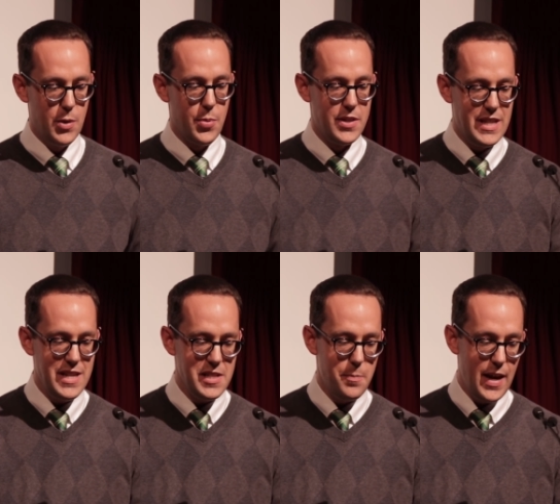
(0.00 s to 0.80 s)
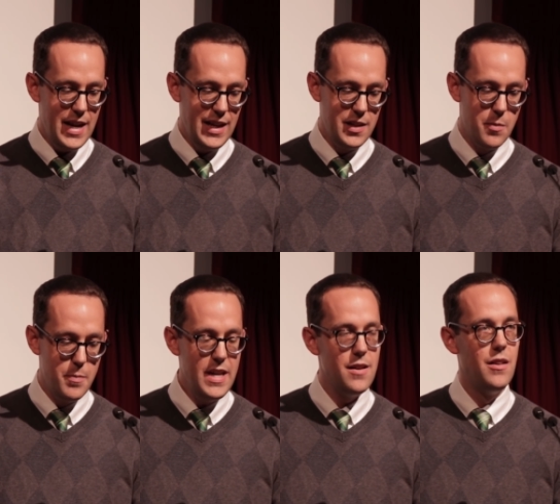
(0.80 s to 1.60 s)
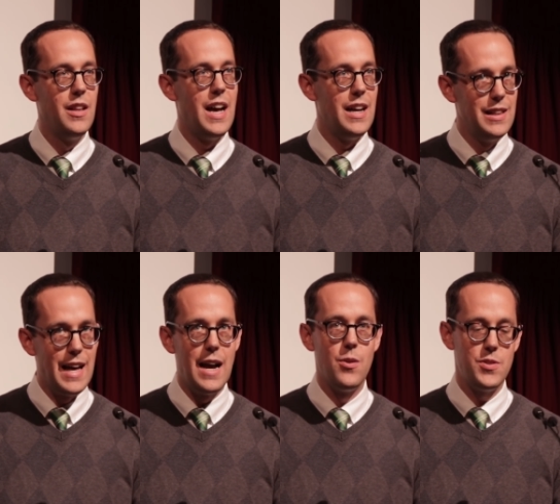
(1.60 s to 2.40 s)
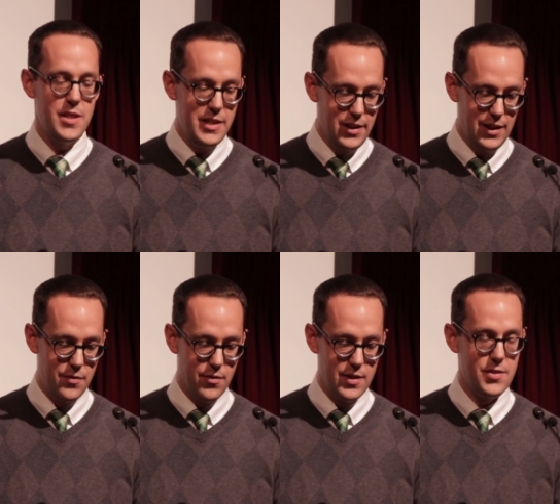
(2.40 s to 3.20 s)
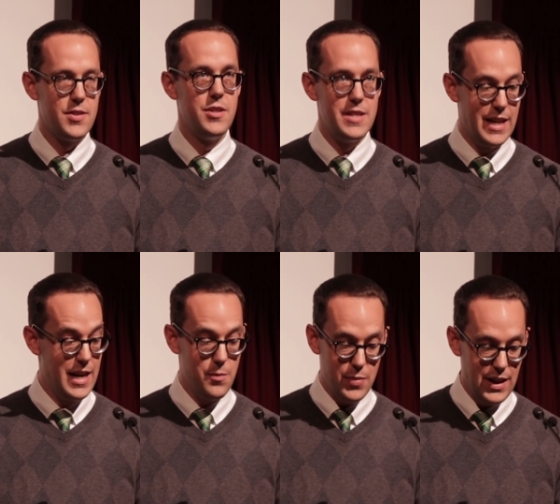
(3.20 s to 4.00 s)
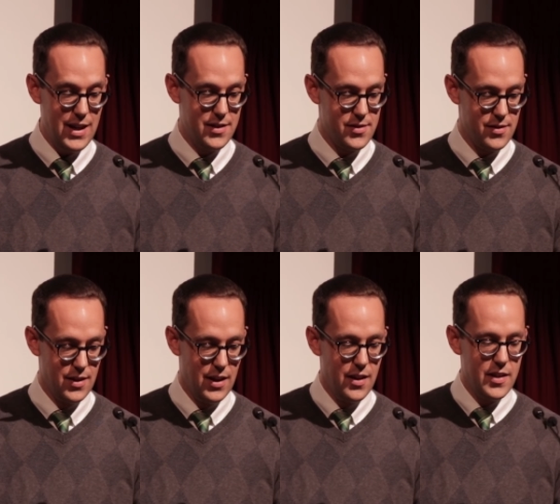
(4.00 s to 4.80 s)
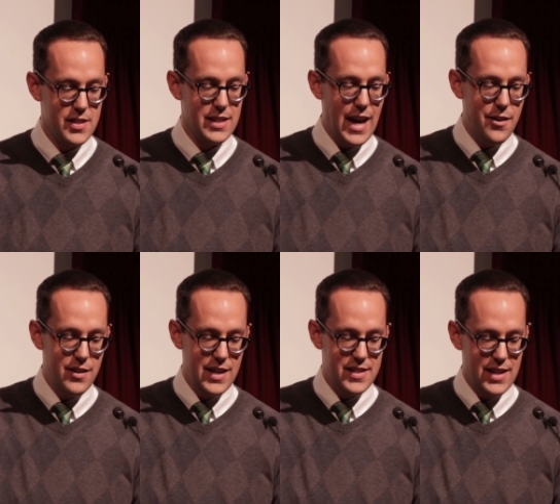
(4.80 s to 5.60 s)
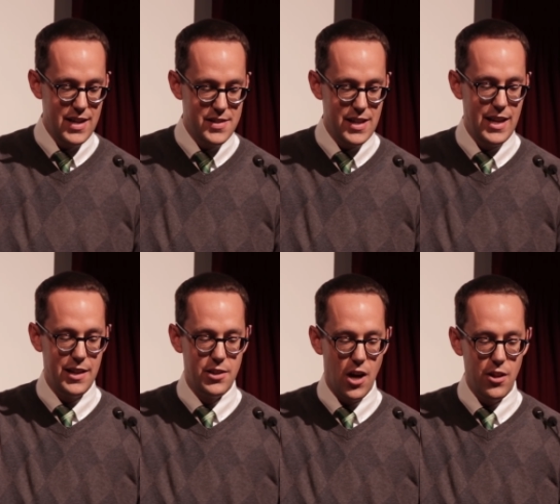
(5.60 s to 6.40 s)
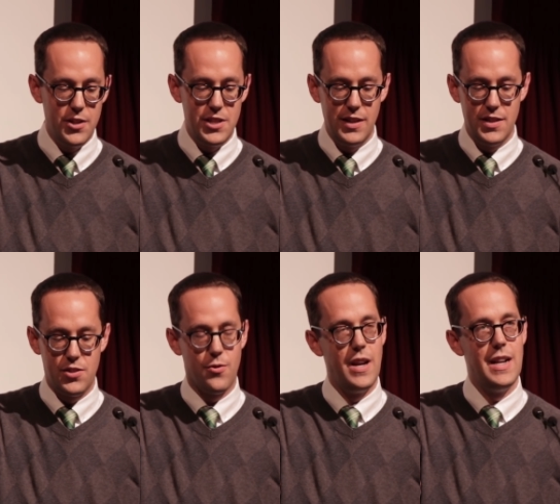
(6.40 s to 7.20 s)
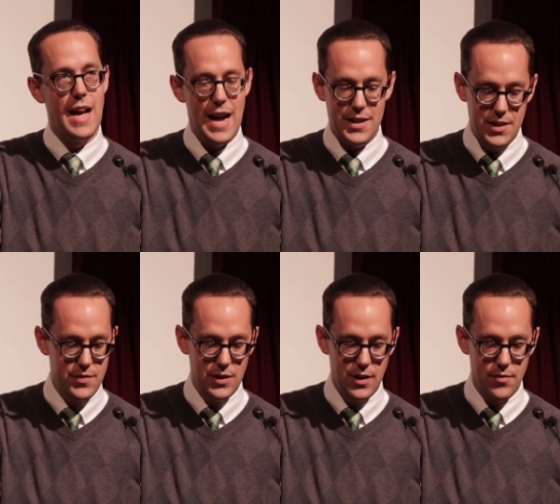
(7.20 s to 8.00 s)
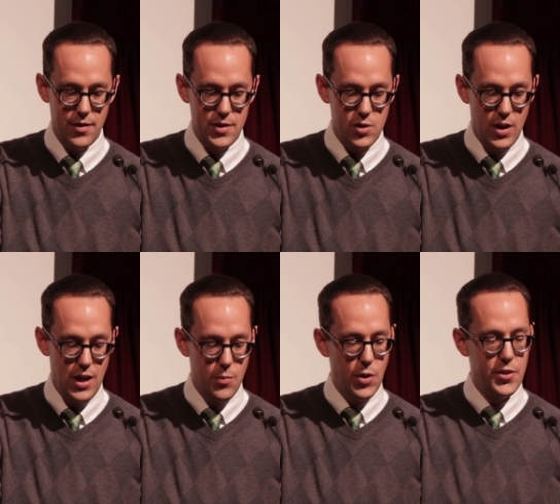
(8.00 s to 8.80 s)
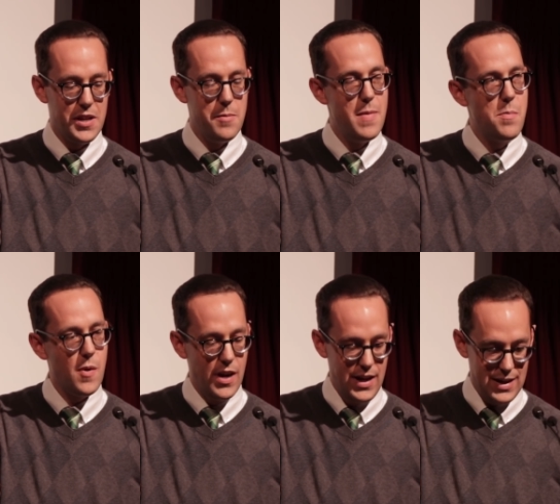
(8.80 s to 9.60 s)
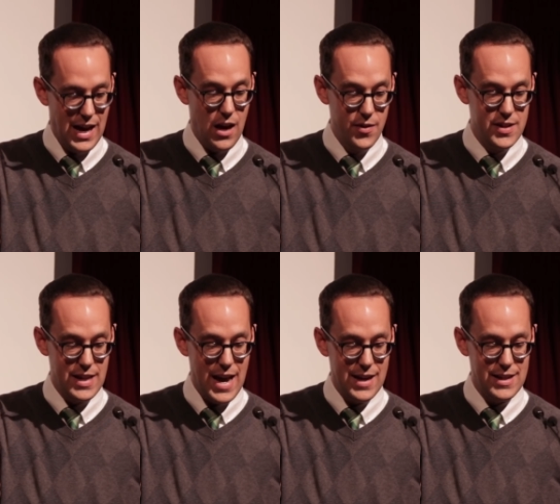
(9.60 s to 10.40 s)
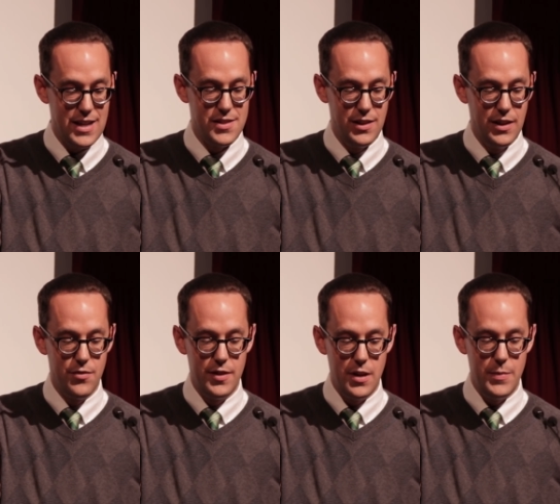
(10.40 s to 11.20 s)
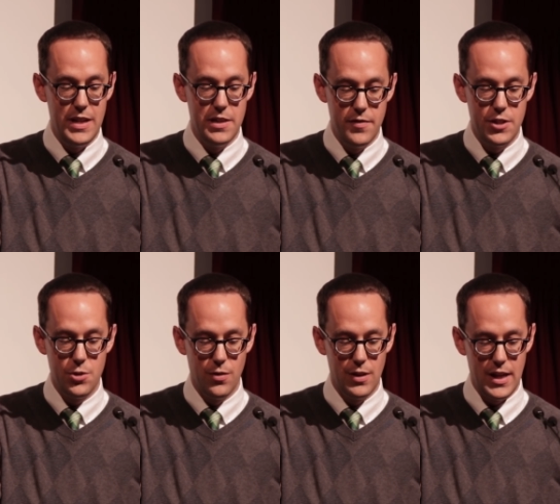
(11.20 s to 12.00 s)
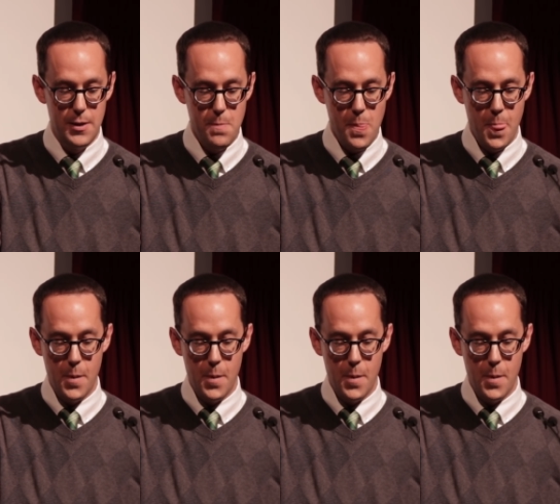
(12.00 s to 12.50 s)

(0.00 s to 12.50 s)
but participating in the meal allows the deliverance to take place. Thus, Latter-day Saints, in acknowledging this great act of deliverance, both commemorate how this act has delivered them individually